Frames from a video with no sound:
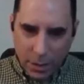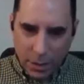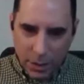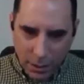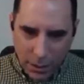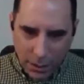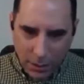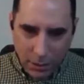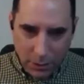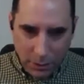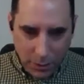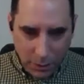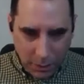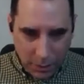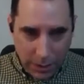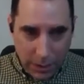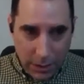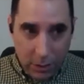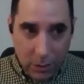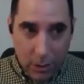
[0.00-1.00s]
and you just
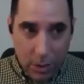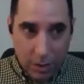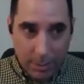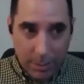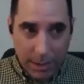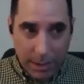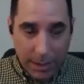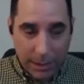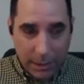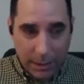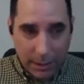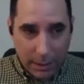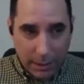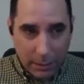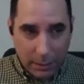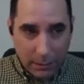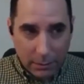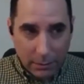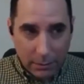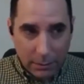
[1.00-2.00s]
kind of
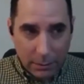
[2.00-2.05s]
automatically